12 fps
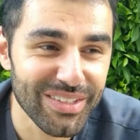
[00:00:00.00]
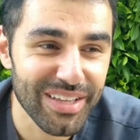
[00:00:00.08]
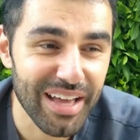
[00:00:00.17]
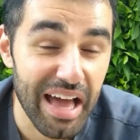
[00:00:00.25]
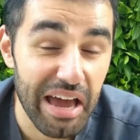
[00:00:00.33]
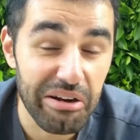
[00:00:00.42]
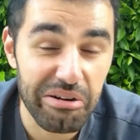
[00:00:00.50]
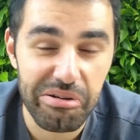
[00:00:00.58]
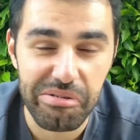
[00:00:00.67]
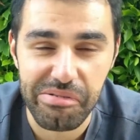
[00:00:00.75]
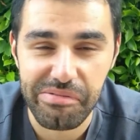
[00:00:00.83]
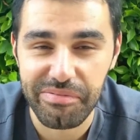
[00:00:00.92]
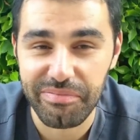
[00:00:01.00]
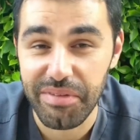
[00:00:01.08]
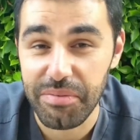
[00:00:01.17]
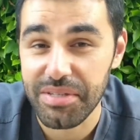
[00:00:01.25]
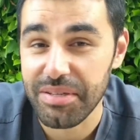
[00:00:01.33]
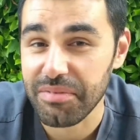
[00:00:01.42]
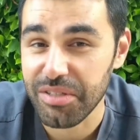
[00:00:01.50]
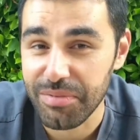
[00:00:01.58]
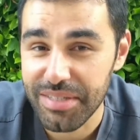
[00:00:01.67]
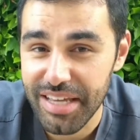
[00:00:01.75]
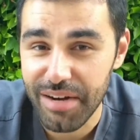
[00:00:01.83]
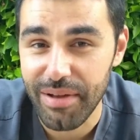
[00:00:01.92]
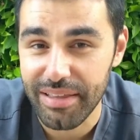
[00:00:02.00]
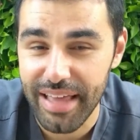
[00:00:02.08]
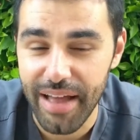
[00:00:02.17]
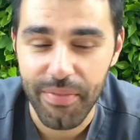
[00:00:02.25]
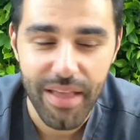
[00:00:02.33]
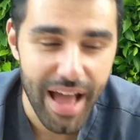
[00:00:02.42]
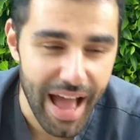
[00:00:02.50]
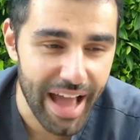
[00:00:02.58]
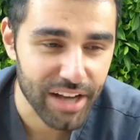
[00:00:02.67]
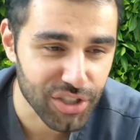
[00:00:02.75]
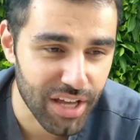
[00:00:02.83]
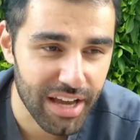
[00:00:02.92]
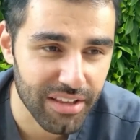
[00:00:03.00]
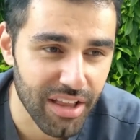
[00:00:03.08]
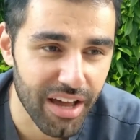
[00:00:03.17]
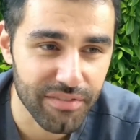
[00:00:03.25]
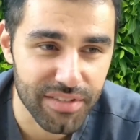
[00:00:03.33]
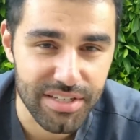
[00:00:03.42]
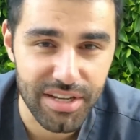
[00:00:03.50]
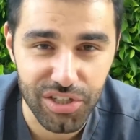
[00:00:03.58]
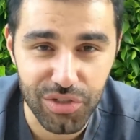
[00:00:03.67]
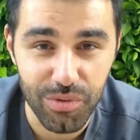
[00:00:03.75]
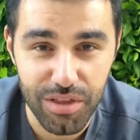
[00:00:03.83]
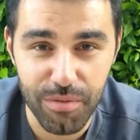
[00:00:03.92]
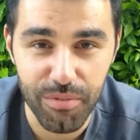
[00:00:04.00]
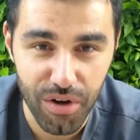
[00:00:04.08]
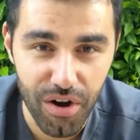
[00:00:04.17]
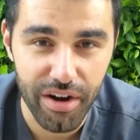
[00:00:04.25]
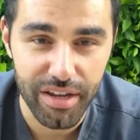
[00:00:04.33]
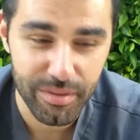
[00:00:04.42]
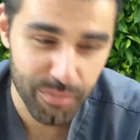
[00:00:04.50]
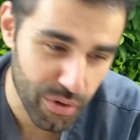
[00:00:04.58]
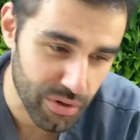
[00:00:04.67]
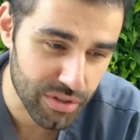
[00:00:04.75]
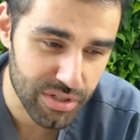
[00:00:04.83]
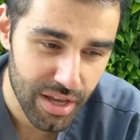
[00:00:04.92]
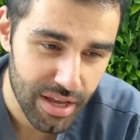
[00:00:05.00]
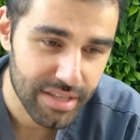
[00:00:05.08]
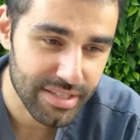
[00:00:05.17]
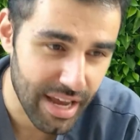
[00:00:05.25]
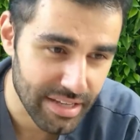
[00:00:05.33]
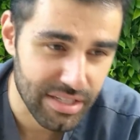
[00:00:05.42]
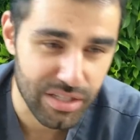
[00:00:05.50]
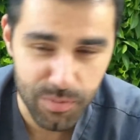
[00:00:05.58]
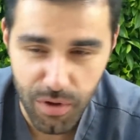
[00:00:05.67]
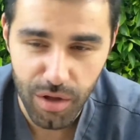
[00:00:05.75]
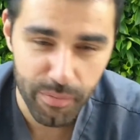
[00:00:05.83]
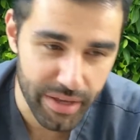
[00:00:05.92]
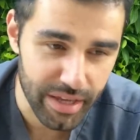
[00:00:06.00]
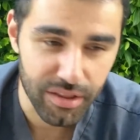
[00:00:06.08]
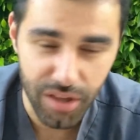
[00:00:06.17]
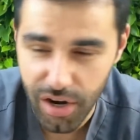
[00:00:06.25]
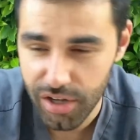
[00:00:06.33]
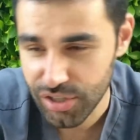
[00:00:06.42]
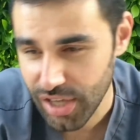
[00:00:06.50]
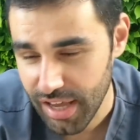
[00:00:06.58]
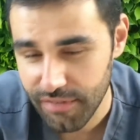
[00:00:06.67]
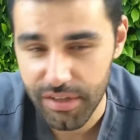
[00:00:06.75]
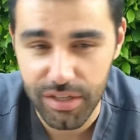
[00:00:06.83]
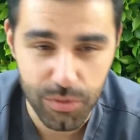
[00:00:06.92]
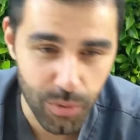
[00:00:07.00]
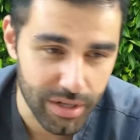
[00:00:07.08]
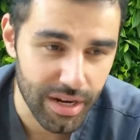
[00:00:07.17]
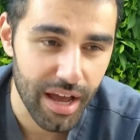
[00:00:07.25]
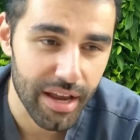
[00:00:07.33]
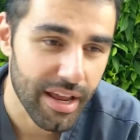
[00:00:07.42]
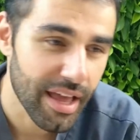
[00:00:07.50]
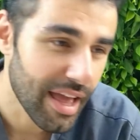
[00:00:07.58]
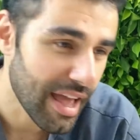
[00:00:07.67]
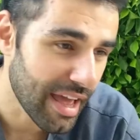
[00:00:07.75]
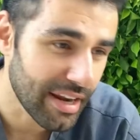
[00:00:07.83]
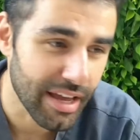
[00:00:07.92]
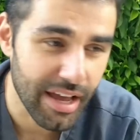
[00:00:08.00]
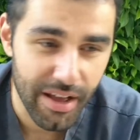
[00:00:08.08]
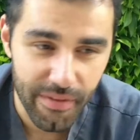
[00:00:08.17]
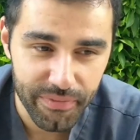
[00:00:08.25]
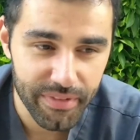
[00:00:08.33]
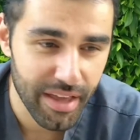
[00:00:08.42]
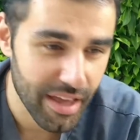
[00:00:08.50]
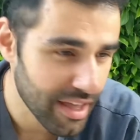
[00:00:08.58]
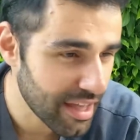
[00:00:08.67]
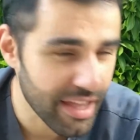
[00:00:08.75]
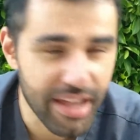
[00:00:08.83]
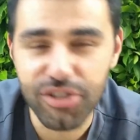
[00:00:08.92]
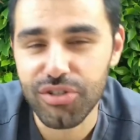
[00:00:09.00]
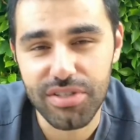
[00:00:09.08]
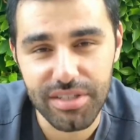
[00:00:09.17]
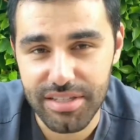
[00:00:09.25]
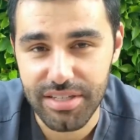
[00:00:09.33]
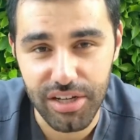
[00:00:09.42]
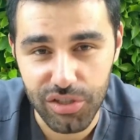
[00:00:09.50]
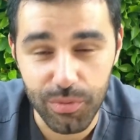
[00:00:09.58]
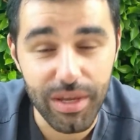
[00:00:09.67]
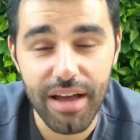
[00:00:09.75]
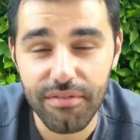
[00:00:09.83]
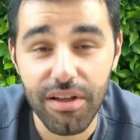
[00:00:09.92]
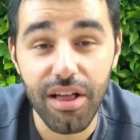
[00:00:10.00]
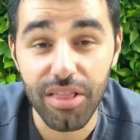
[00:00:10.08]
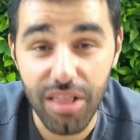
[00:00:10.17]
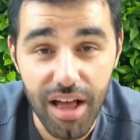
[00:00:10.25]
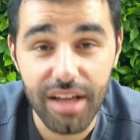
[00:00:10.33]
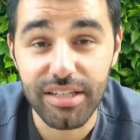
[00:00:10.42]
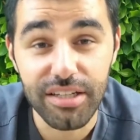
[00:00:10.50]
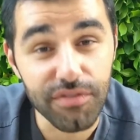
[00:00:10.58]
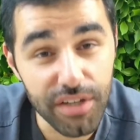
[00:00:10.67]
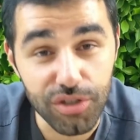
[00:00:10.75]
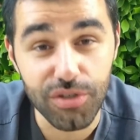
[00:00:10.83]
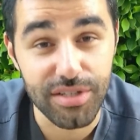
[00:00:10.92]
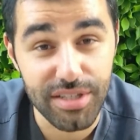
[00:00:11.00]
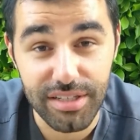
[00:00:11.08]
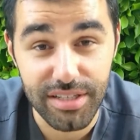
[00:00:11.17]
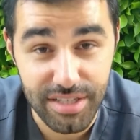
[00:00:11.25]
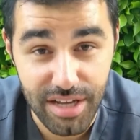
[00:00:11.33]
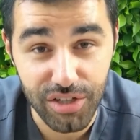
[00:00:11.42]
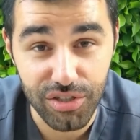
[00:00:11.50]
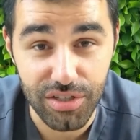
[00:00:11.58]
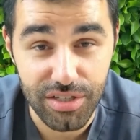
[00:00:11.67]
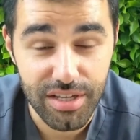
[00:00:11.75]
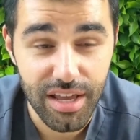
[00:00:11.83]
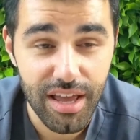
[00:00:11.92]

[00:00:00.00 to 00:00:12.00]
I don't know. Maybe something to be said about that. I actually had a lot of discussion with him regarding motors, sizes, small, big, large, KVs, whatnot, and interesting discussion. We have a lot of interesting discussions.